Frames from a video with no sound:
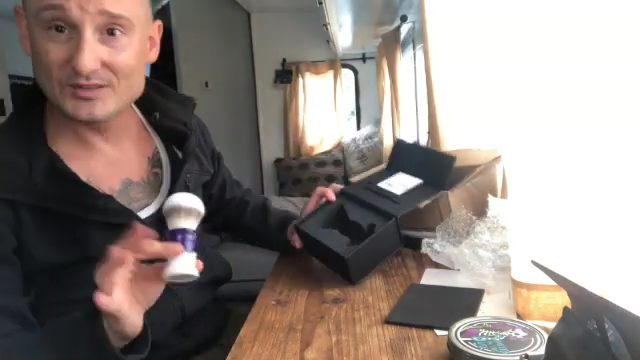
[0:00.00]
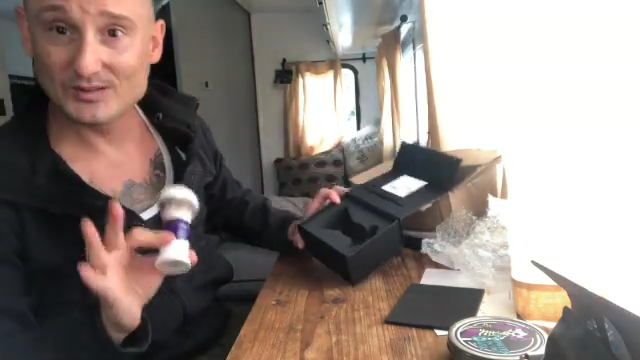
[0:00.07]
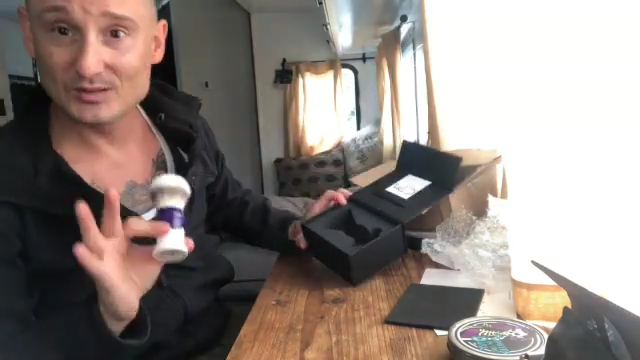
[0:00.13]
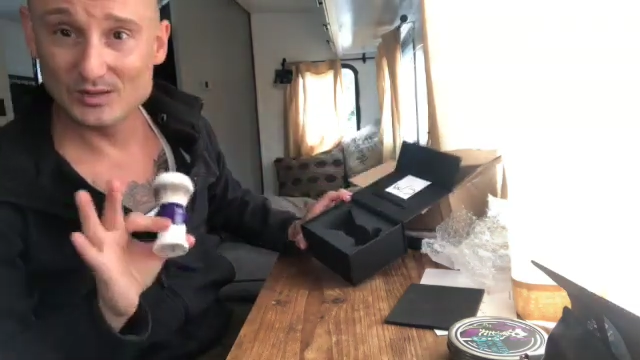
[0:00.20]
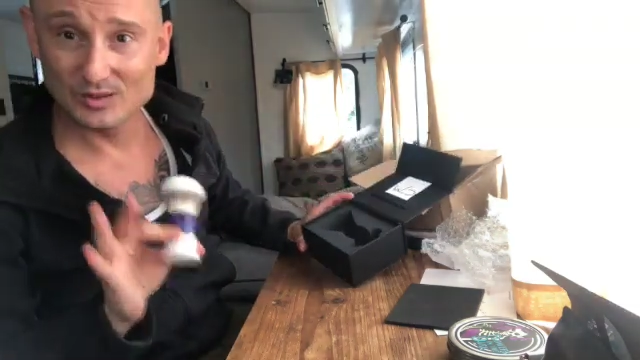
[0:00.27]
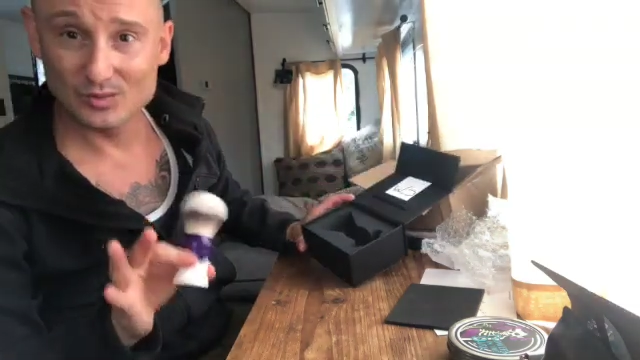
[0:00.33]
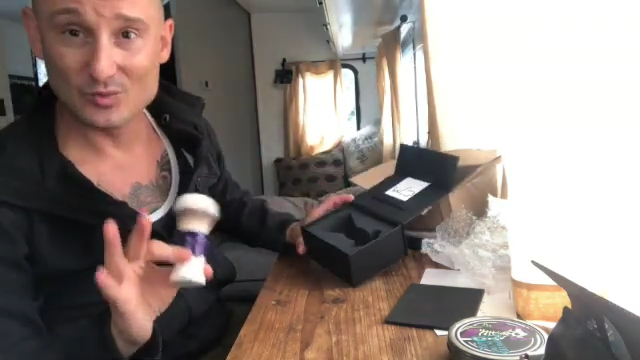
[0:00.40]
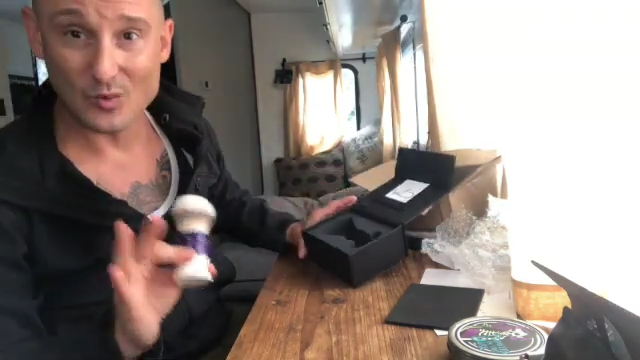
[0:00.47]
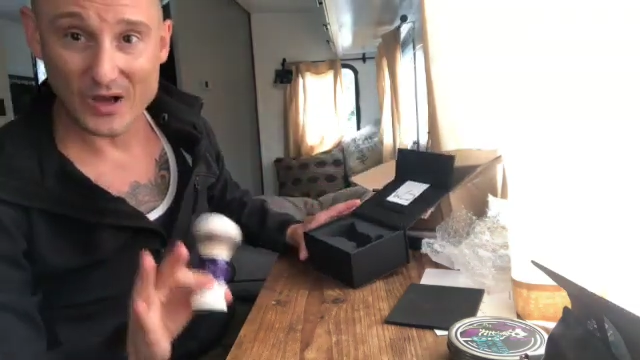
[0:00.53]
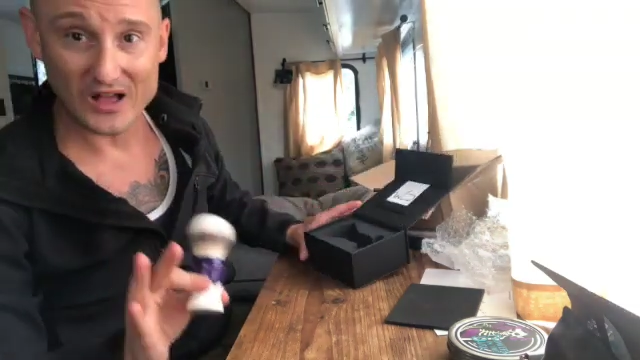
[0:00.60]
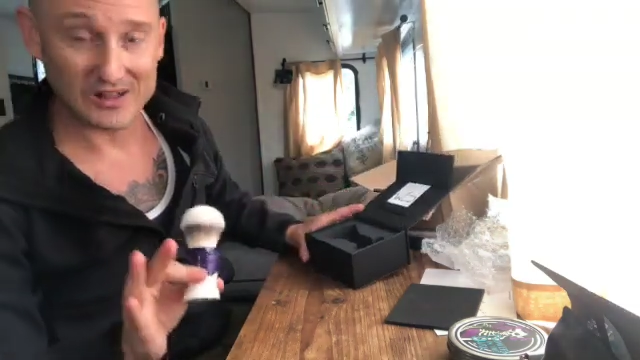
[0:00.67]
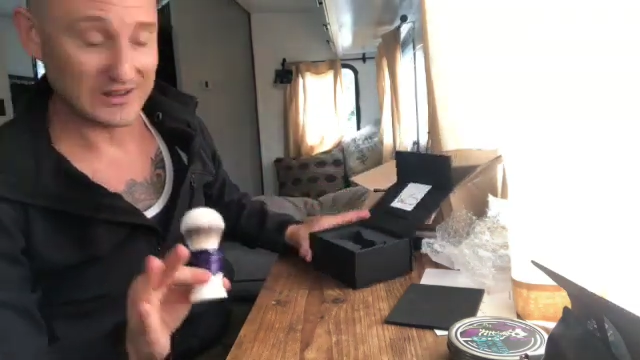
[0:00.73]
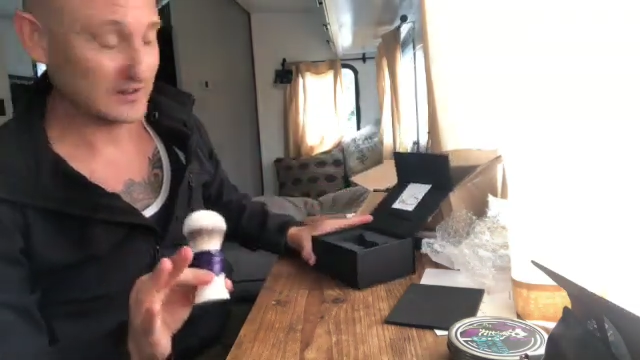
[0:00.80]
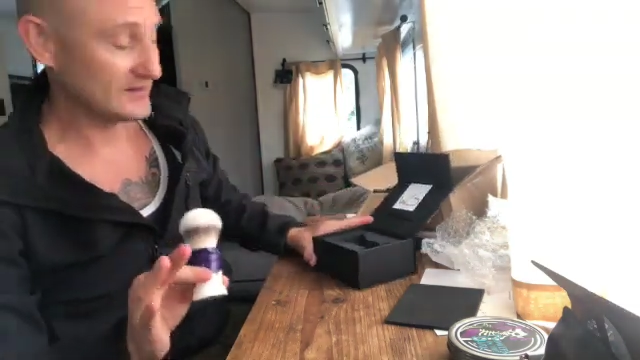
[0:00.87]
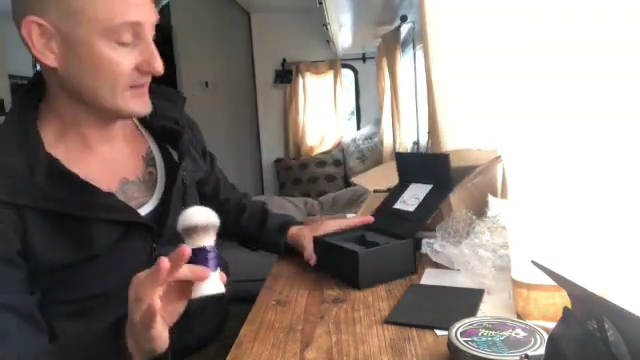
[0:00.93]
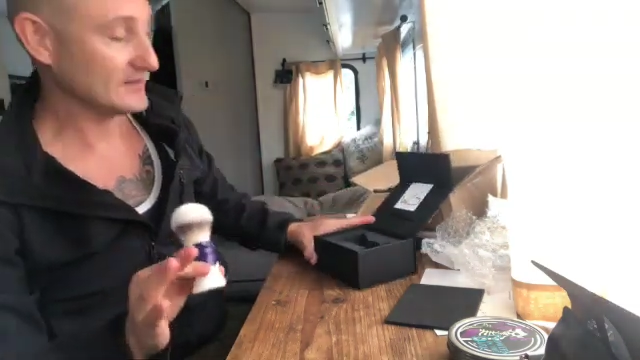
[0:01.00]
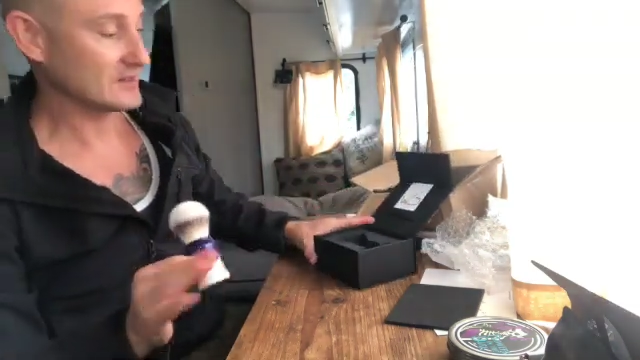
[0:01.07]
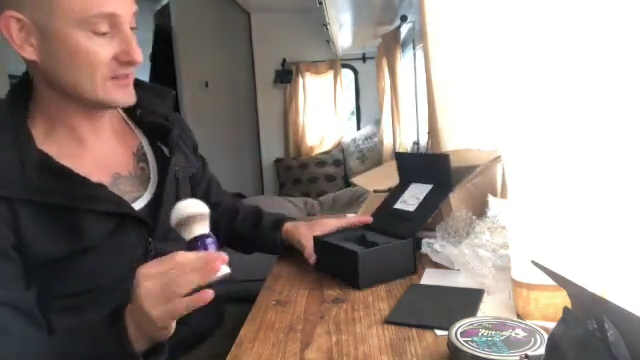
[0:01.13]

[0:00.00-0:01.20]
to do well in